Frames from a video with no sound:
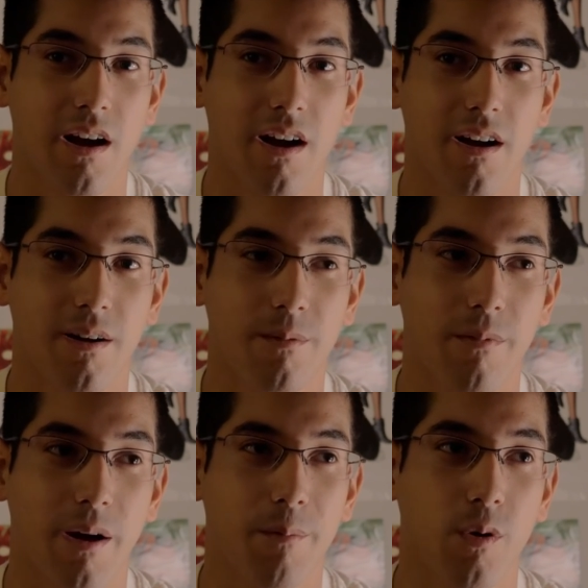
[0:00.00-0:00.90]

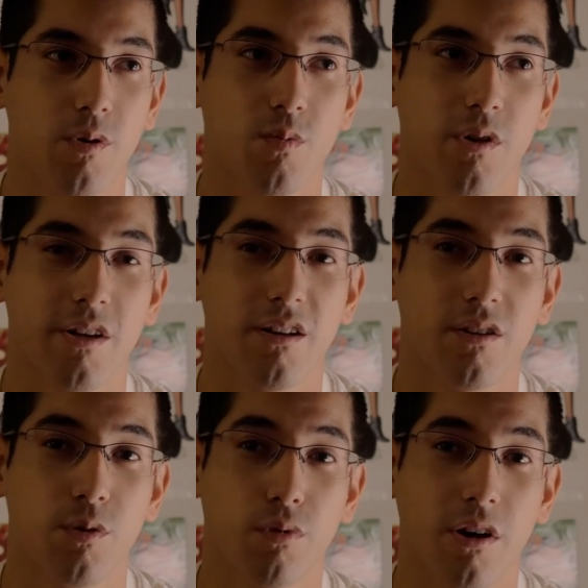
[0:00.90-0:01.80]
I'm always working on
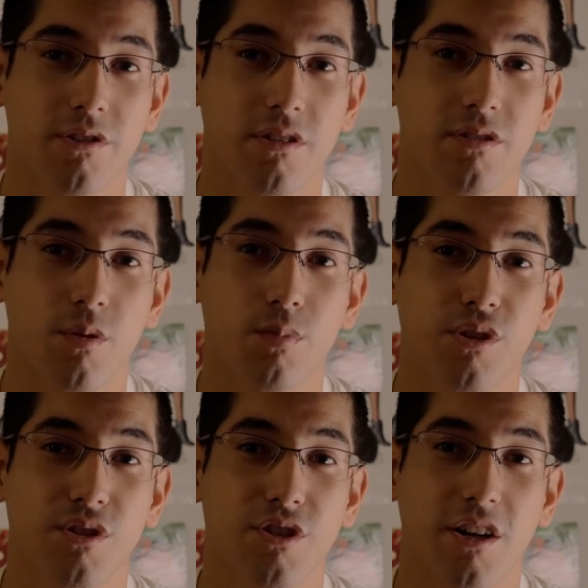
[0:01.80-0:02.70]
new projects, so
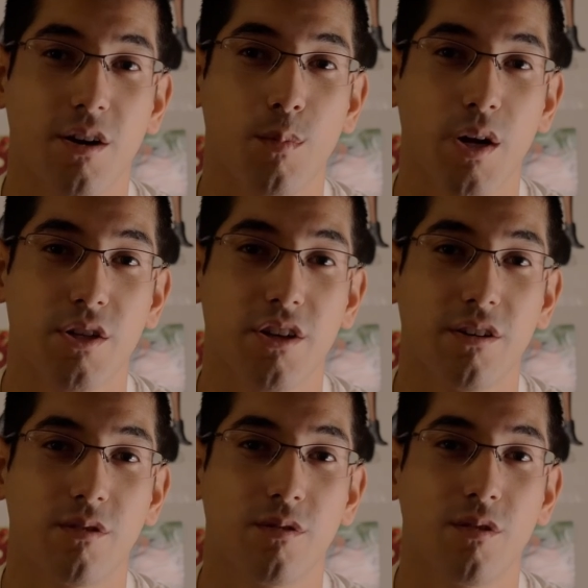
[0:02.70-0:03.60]
please check out my
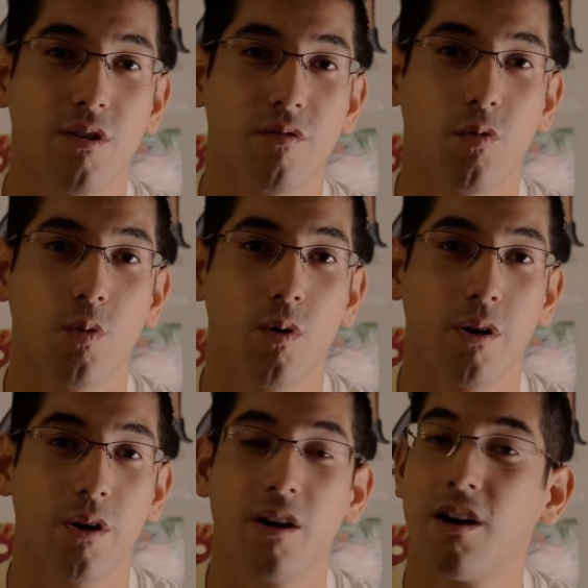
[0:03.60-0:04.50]
channel
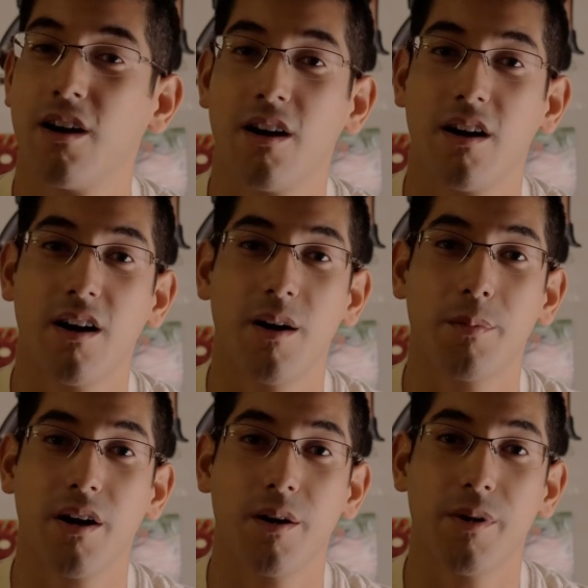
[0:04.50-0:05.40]
for
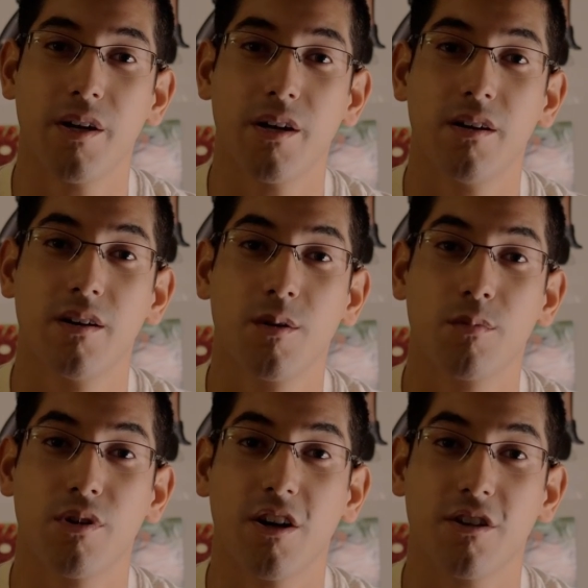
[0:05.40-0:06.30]
upcoming
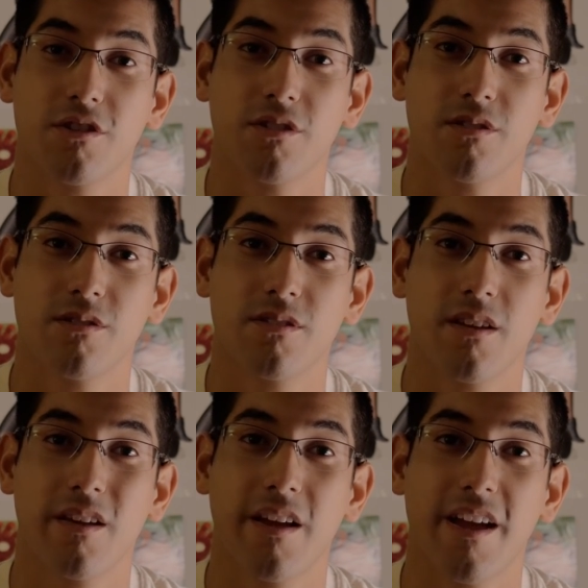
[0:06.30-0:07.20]
productions
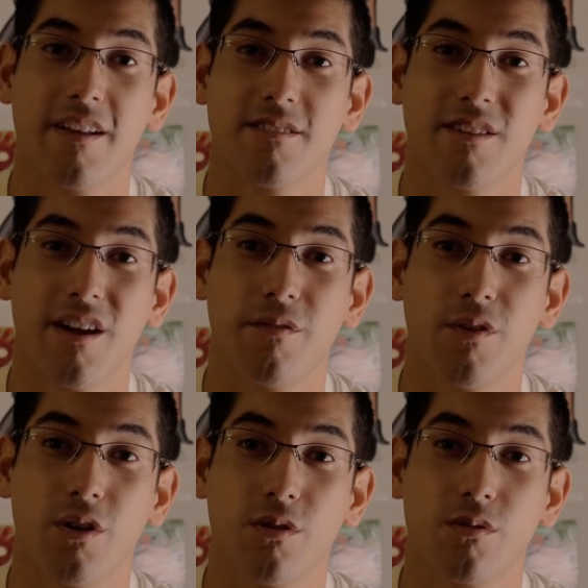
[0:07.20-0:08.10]
and side
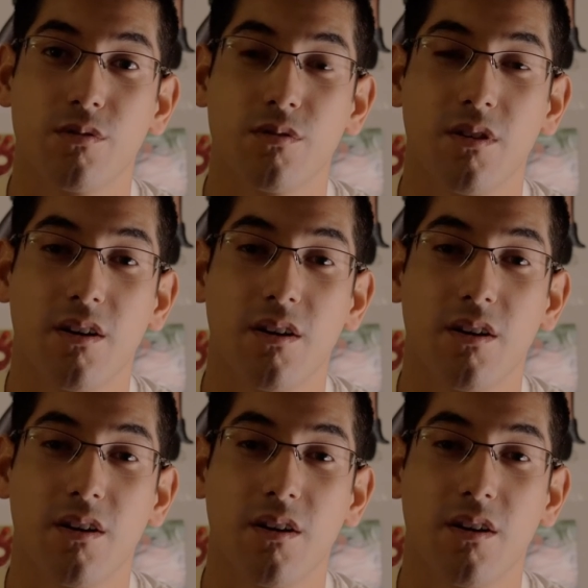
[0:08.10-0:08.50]
videos.